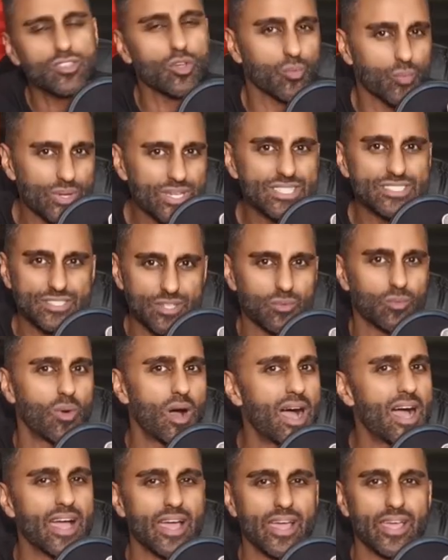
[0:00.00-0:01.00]
the reason
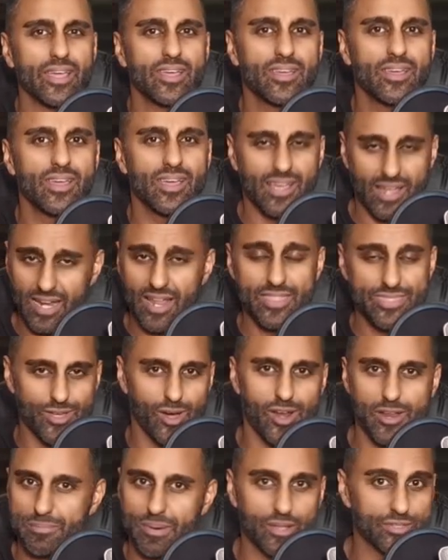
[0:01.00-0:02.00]
why I thought
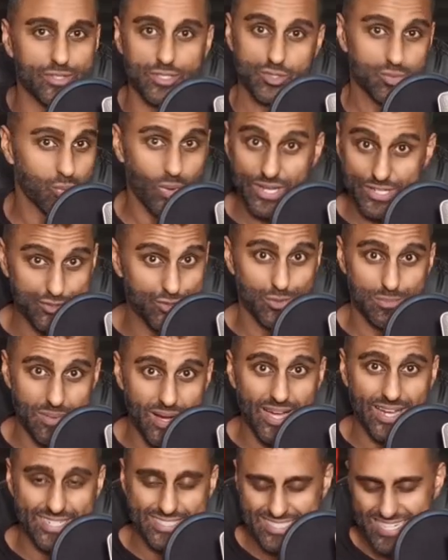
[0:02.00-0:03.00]
about this way too
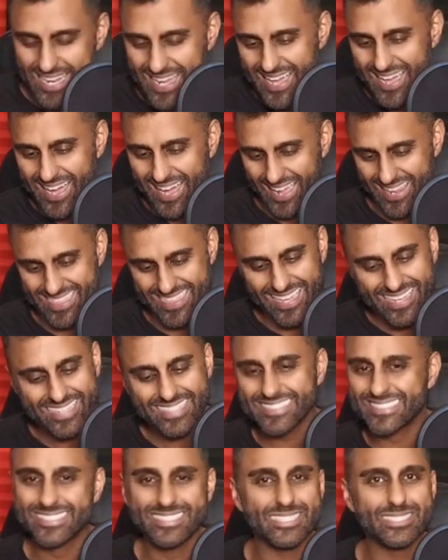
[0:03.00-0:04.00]
much. I think
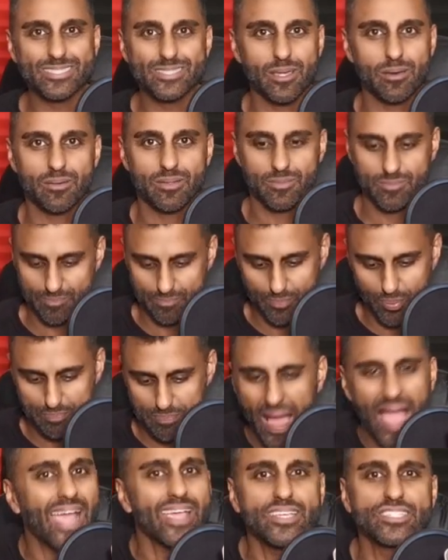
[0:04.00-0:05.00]
it's just the
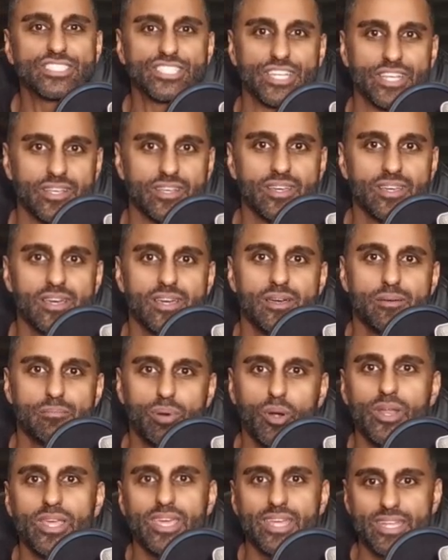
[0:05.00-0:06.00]
packaging,
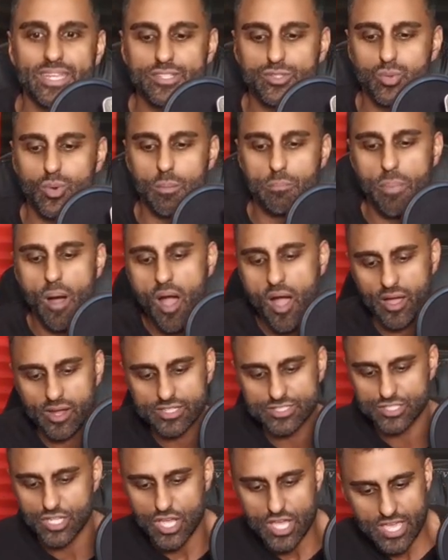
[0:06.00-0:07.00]
putting it into a
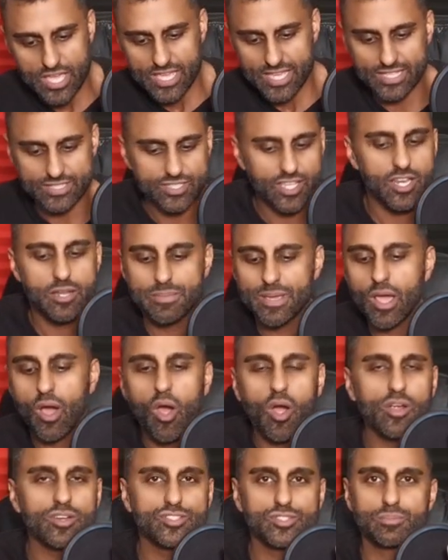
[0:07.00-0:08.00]
box. It's going to be
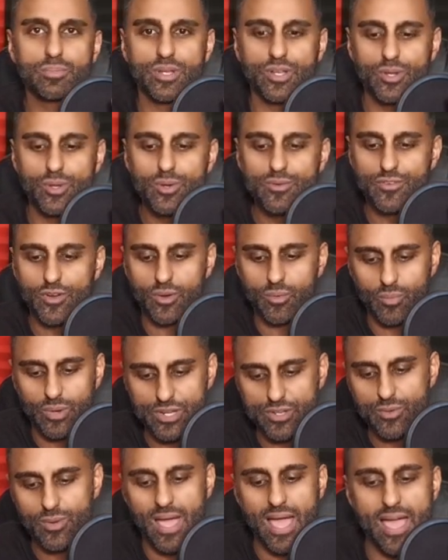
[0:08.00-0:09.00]
hard to maneuver when
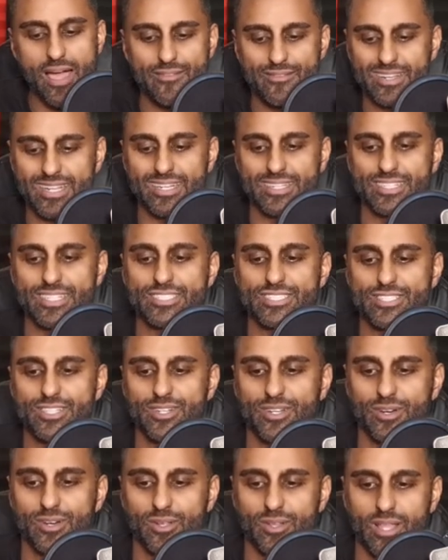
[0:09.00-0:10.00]
you have an
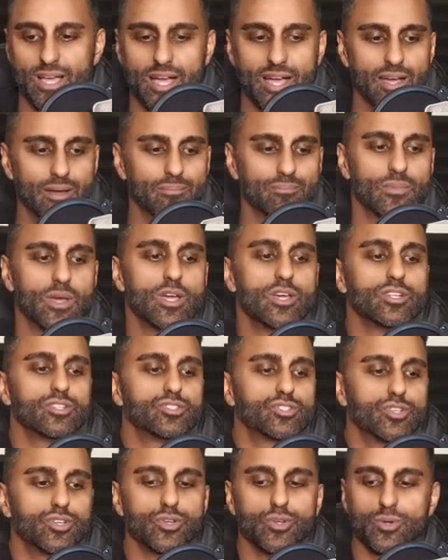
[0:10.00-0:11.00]
additional um,
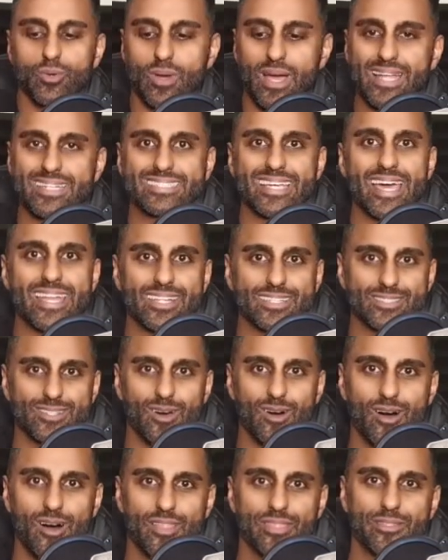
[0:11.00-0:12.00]
two antennas
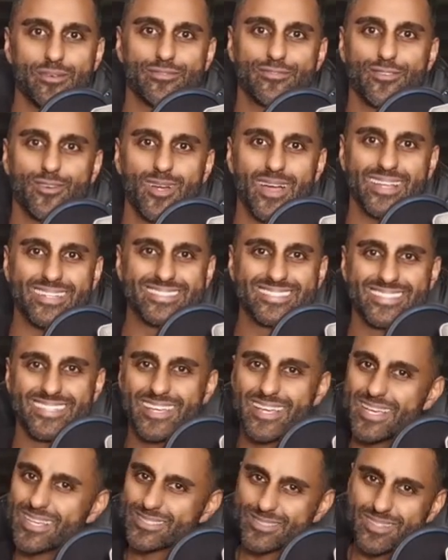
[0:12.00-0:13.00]
on the front.
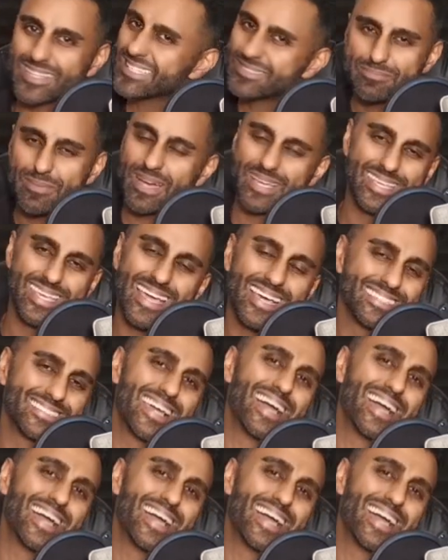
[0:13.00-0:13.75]
So that's my guess.